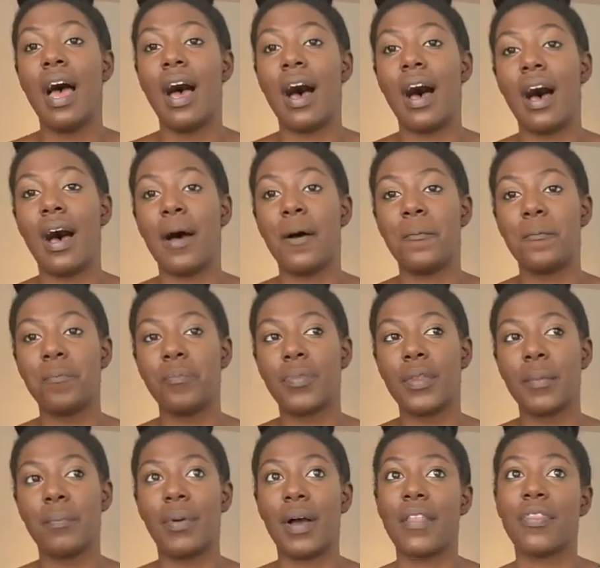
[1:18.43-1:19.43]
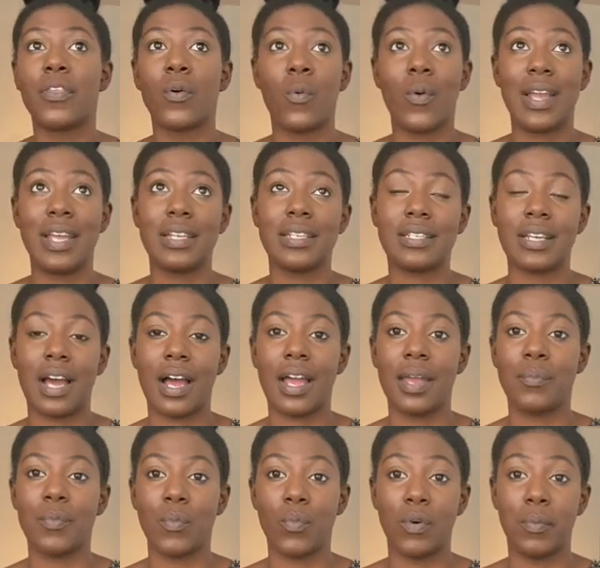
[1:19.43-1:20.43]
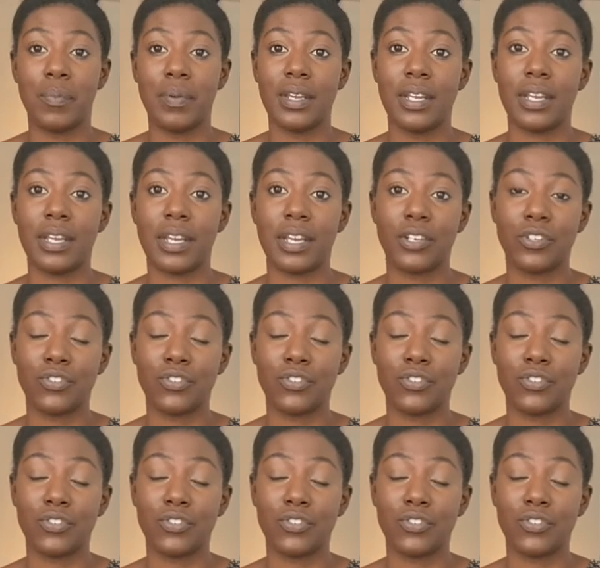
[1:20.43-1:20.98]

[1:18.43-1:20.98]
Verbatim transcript: But the wait time will be